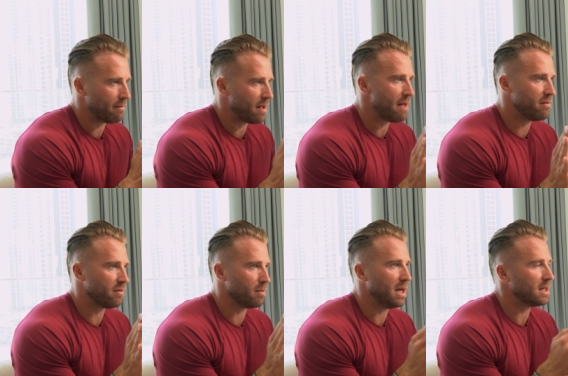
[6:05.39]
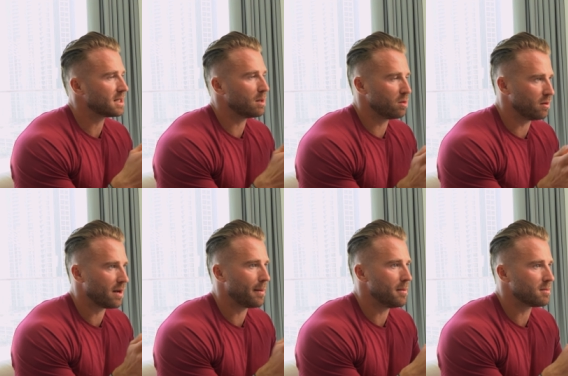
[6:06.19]
heaven forbid, say one of your
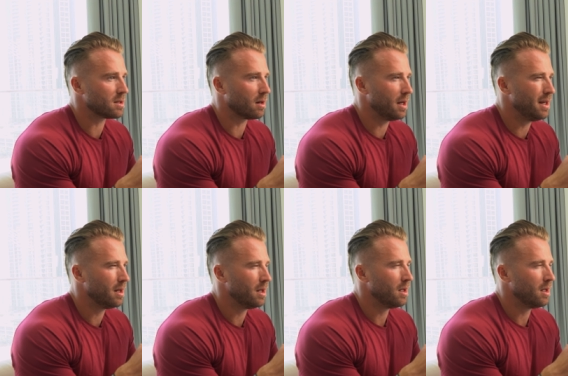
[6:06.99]
family members died,